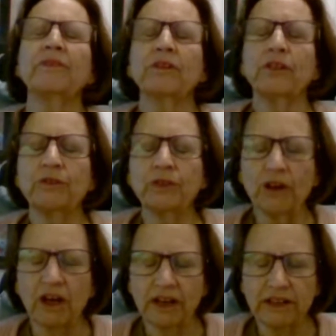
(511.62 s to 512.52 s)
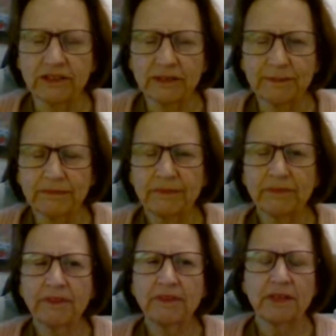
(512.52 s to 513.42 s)
Close your eyes,
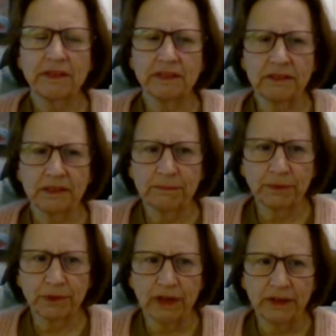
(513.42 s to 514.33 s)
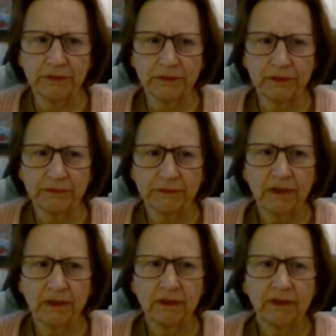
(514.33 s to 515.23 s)
take a deep breath,
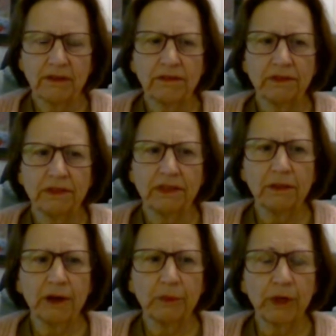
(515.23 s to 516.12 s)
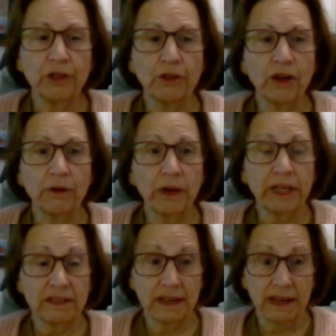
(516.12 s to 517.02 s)
think about where you are
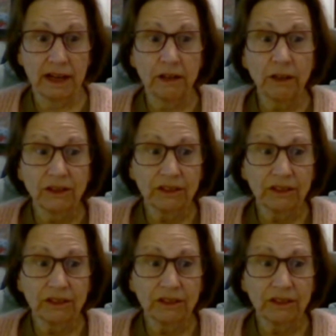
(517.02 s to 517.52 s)
right now,